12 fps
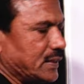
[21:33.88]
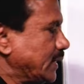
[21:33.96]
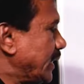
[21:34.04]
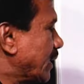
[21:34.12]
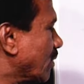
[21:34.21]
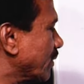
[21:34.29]

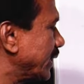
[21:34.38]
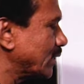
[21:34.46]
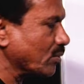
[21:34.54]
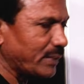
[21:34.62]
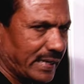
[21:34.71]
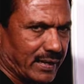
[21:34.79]
according
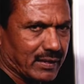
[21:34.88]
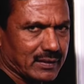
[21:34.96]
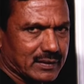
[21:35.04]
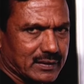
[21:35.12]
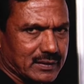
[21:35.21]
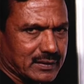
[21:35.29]
to Mendel.
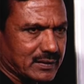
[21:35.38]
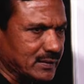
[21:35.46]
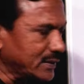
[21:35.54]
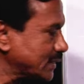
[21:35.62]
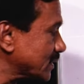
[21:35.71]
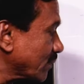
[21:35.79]

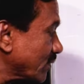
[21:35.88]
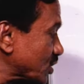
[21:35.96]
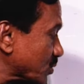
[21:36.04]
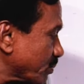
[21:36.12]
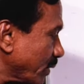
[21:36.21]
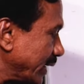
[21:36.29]
This is the
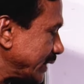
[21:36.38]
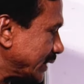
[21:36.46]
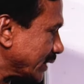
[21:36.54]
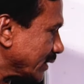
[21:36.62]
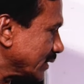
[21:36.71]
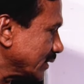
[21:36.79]
first point
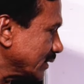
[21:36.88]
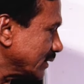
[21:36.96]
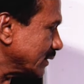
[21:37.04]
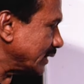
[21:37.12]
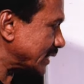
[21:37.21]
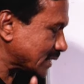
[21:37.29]

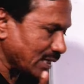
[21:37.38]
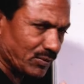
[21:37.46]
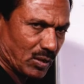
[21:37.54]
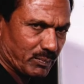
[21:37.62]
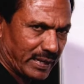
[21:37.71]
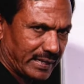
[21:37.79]

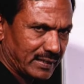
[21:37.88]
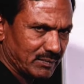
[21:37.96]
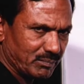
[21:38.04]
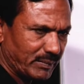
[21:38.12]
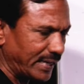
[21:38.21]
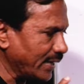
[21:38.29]
discovered by
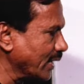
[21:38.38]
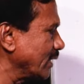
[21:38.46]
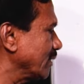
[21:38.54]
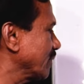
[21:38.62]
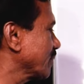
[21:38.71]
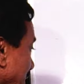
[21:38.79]

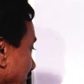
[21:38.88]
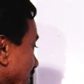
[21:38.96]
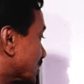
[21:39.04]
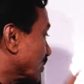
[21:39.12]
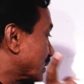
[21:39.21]
Mendel. So